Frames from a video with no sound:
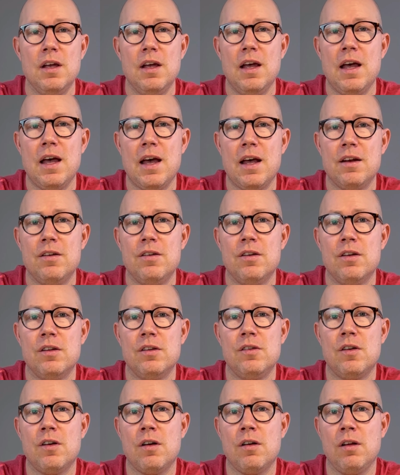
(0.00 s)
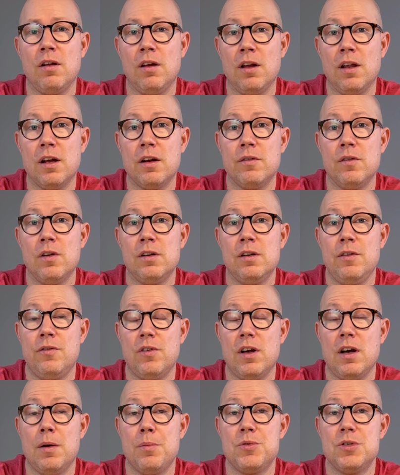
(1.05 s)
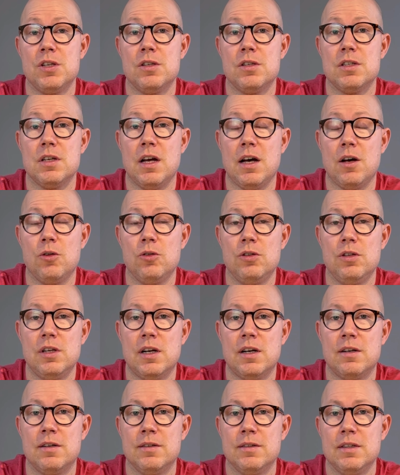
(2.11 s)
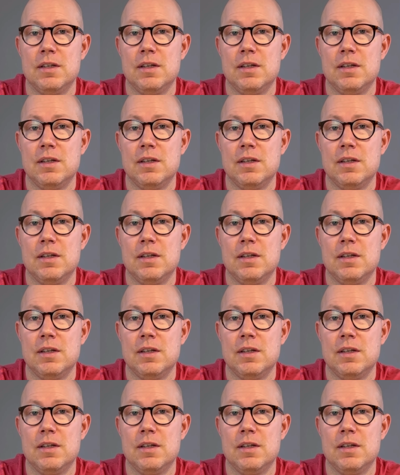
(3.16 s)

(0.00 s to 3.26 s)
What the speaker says: and there are a lot of different options out there.